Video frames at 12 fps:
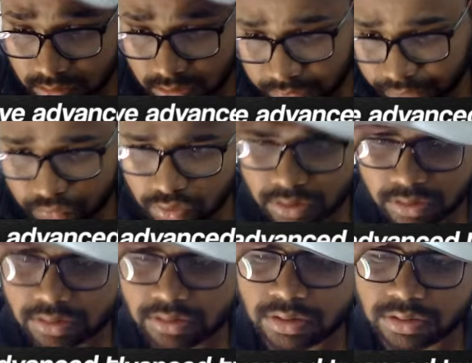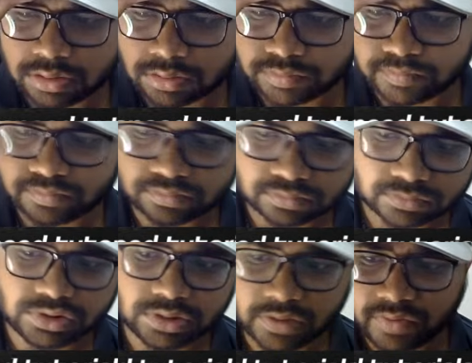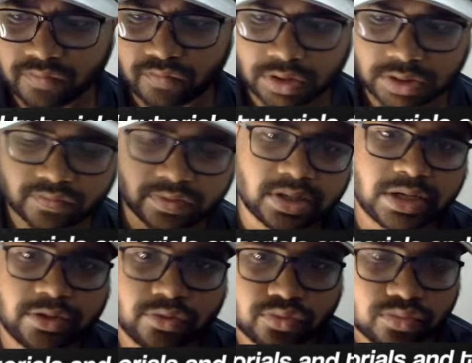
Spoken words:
if you are loving whatever I do,